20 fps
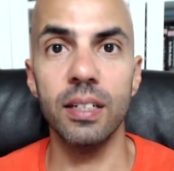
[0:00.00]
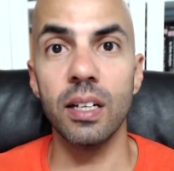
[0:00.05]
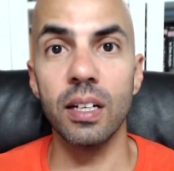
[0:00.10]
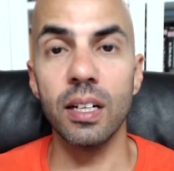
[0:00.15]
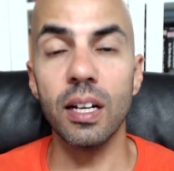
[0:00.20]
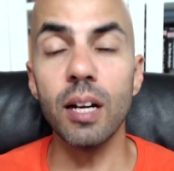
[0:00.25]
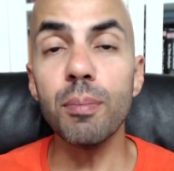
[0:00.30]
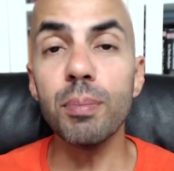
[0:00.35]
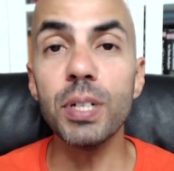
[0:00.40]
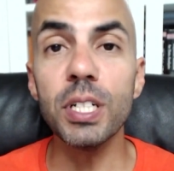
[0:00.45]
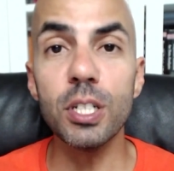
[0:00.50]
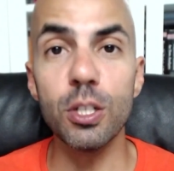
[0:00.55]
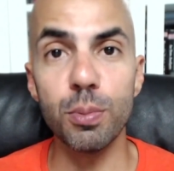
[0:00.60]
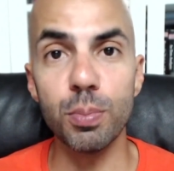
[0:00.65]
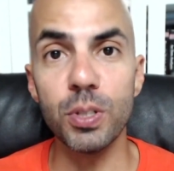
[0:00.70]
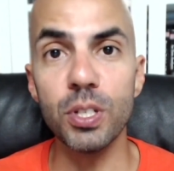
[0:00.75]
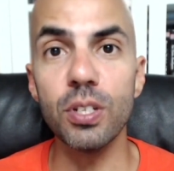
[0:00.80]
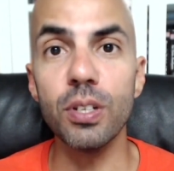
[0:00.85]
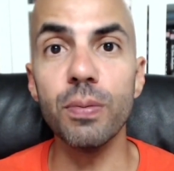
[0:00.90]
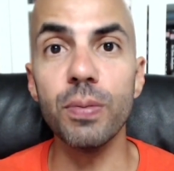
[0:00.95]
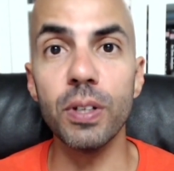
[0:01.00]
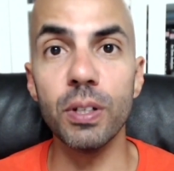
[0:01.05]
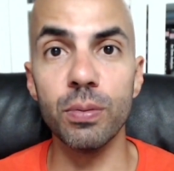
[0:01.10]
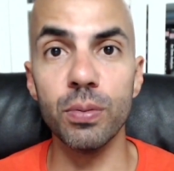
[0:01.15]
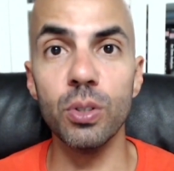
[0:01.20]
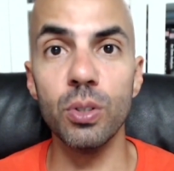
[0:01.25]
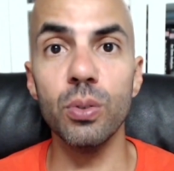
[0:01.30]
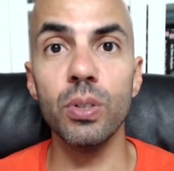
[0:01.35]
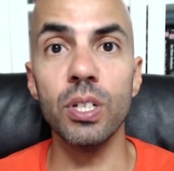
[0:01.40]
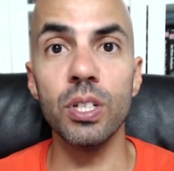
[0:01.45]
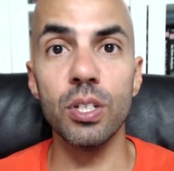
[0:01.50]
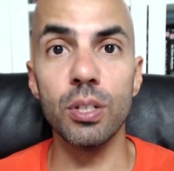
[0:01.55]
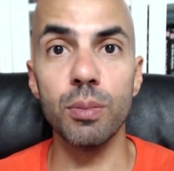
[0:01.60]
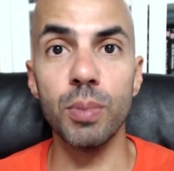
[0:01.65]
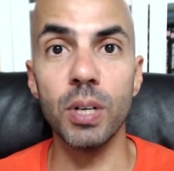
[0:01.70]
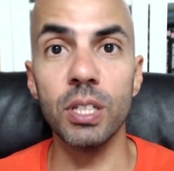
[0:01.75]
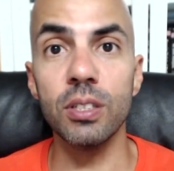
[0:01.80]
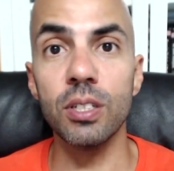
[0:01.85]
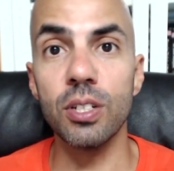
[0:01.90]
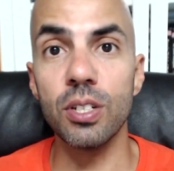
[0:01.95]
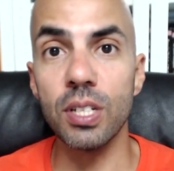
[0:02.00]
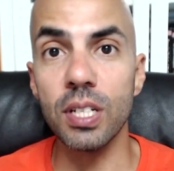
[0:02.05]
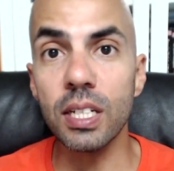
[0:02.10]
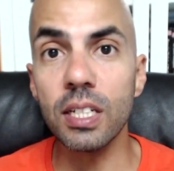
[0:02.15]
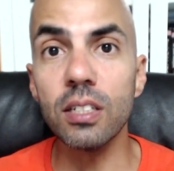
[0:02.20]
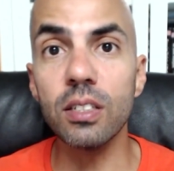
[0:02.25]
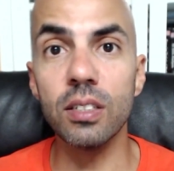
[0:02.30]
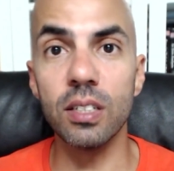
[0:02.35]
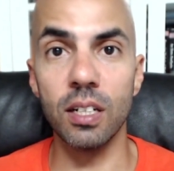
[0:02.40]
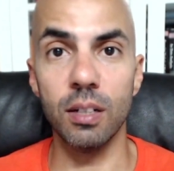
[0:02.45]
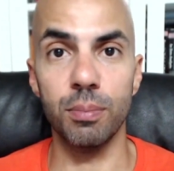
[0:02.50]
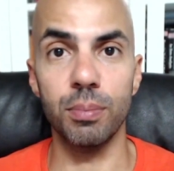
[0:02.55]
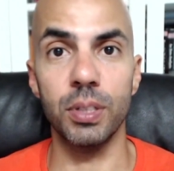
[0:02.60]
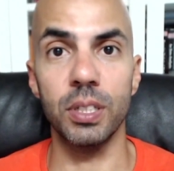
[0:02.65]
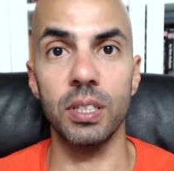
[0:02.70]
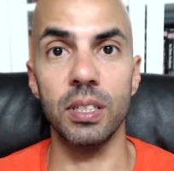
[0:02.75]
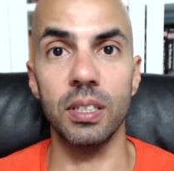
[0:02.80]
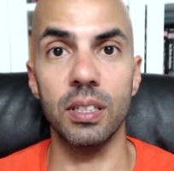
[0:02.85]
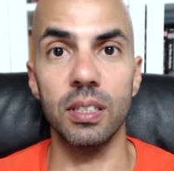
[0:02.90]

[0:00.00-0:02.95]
Company-specific view is about a single company.